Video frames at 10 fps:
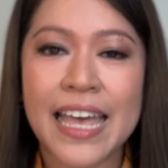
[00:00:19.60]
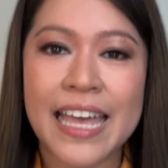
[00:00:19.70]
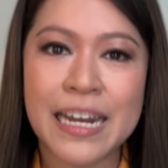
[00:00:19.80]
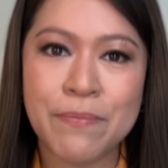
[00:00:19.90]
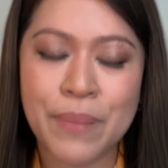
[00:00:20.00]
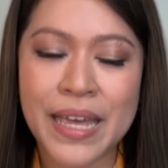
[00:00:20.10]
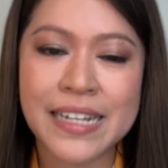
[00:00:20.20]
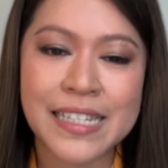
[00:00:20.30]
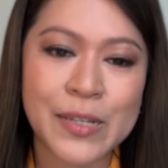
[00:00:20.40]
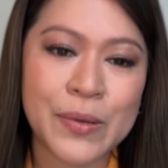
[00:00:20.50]
In a
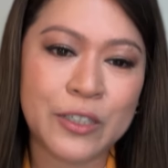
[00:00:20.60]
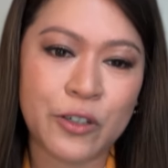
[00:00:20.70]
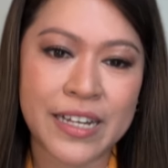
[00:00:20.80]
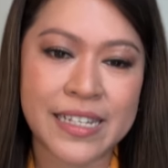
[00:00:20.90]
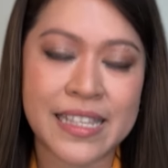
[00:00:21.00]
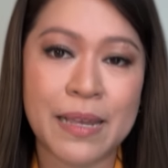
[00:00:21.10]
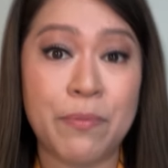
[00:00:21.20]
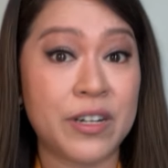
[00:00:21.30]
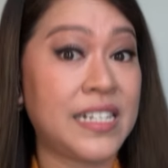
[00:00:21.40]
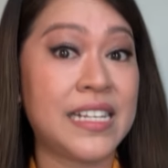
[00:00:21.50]
bid to address the
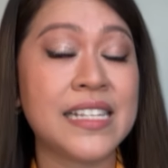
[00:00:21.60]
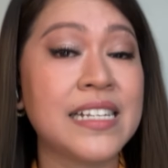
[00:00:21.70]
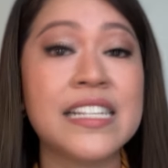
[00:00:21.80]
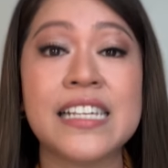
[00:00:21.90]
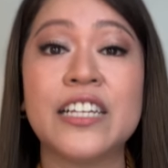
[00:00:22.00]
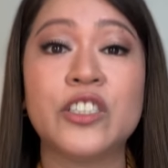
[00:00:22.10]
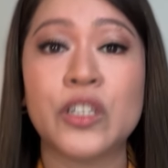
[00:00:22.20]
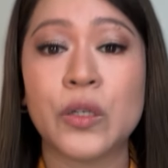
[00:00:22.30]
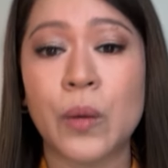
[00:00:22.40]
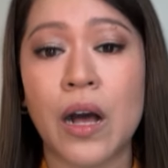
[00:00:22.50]
persistent
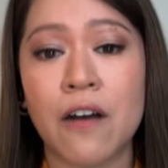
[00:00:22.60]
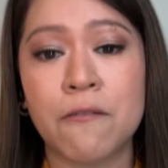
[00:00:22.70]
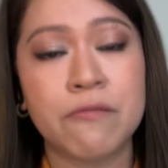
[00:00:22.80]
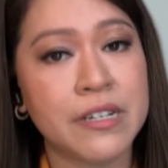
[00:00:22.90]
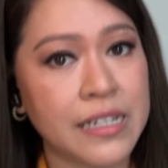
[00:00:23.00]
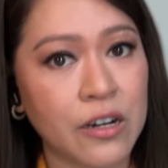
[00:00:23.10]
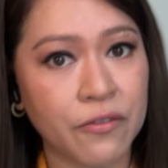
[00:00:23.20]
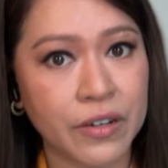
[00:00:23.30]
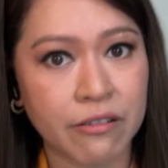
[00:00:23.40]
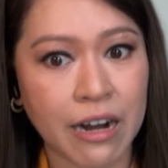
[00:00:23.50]
issue of prison
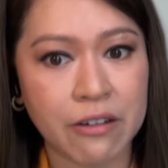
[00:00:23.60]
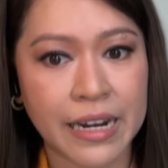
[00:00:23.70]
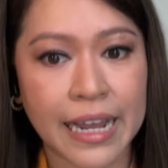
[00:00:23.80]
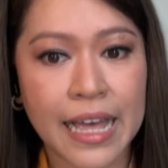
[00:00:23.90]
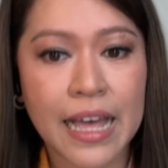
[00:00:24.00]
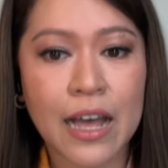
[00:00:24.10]
overcrowding,